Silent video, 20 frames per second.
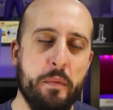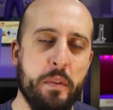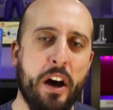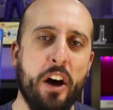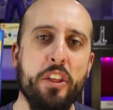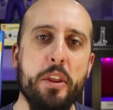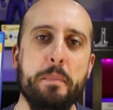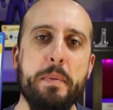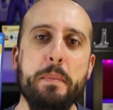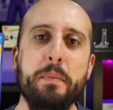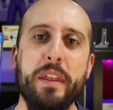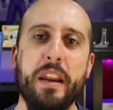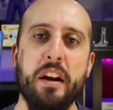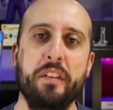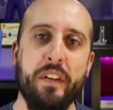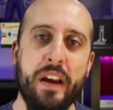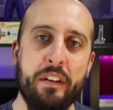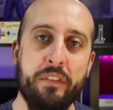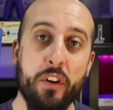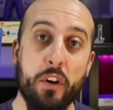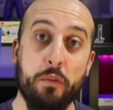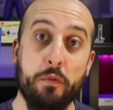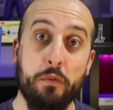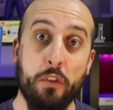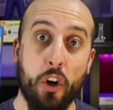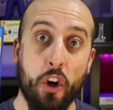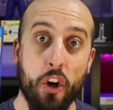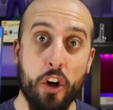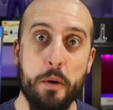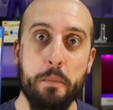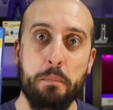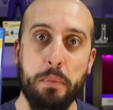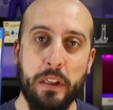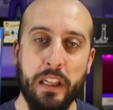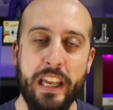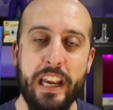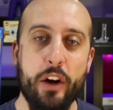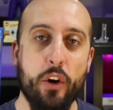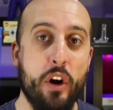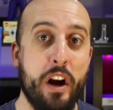from all the people that I've ever heard
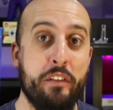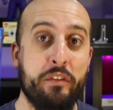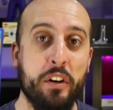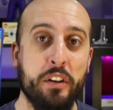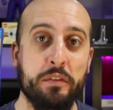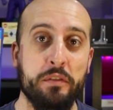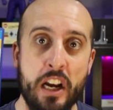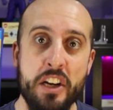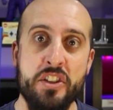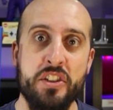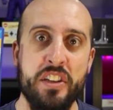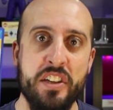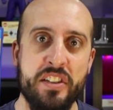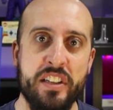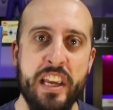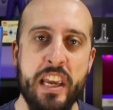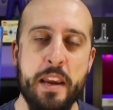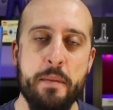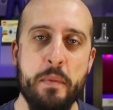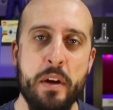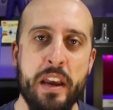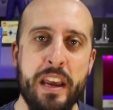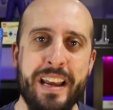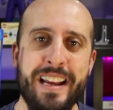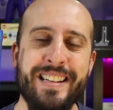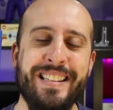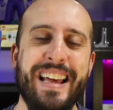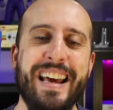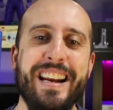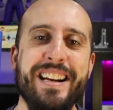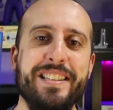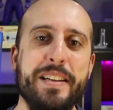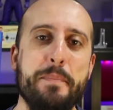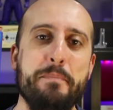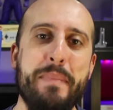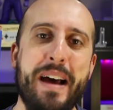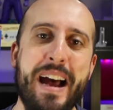play or ever touched this game, is that it's a